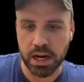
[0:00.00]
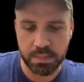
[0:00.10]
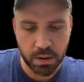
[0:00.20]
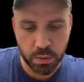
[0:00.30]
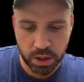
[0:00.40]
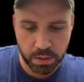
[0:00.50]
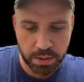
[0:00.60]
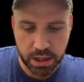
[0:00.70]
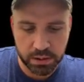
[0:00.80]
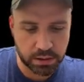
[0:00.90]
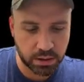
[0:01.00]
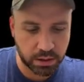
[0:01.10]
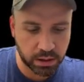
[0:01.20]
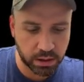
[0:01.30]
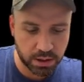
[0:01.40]
I'm not worried about
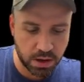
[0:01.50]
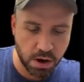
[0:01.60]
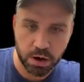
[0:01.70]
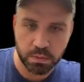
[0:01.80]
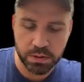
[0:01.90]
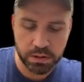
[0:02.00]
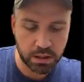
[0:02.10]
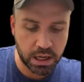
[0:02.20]
the arms